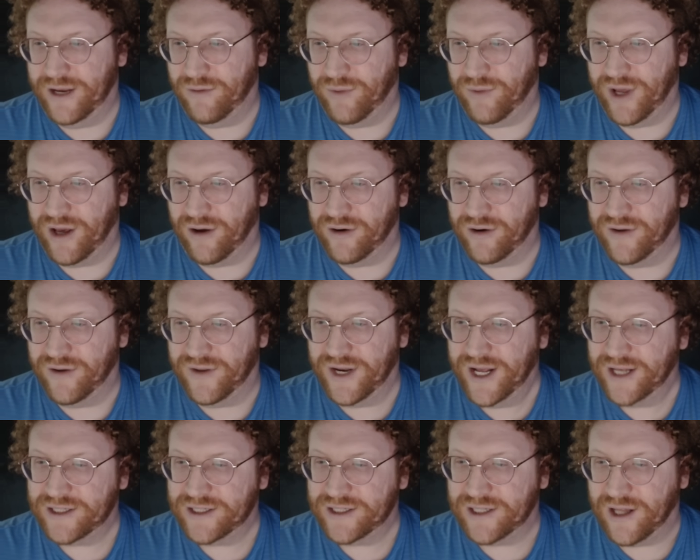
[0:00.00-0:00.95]
we go to the
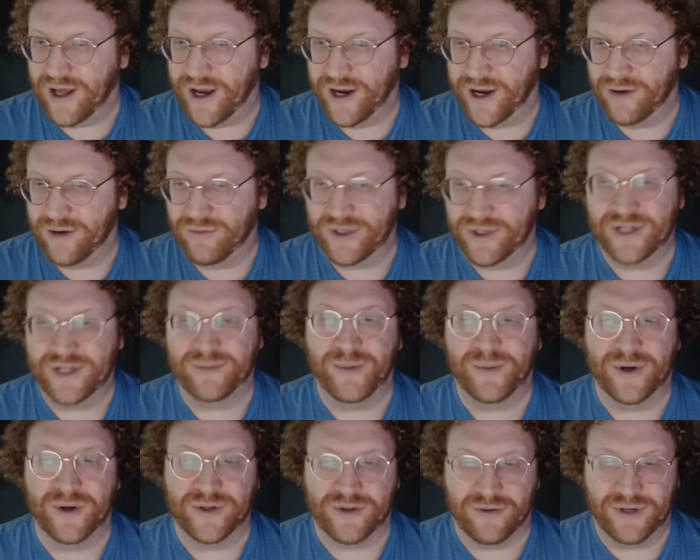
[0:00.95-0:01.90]
next line, which is
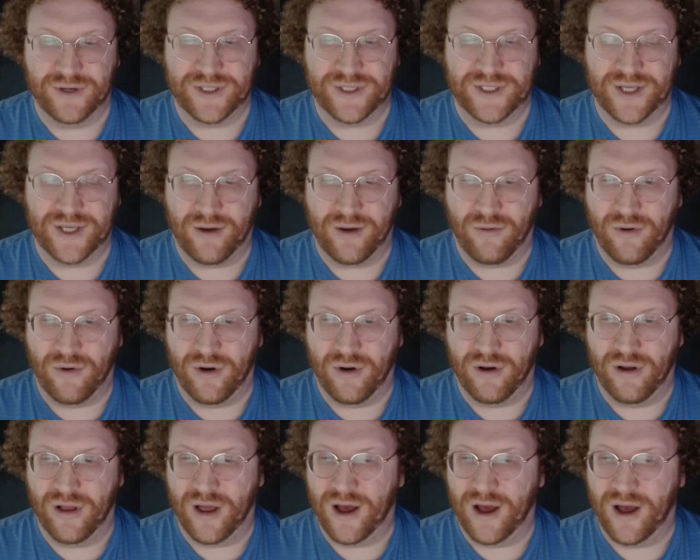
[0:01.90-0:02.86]

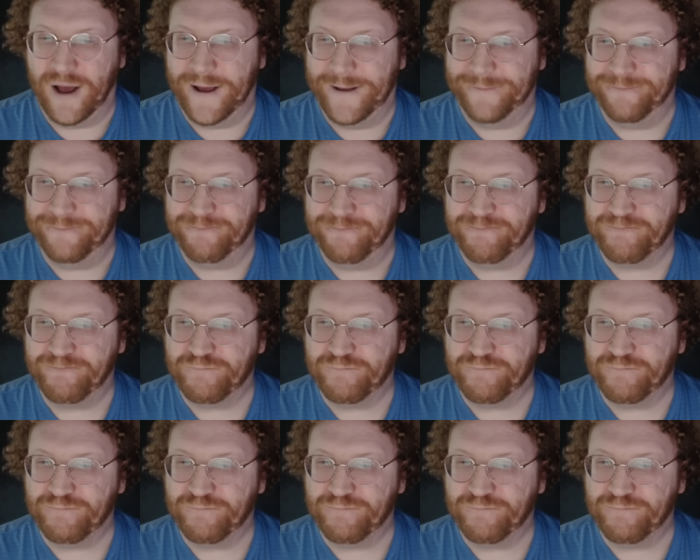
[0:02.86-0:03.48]
PostgreSQL.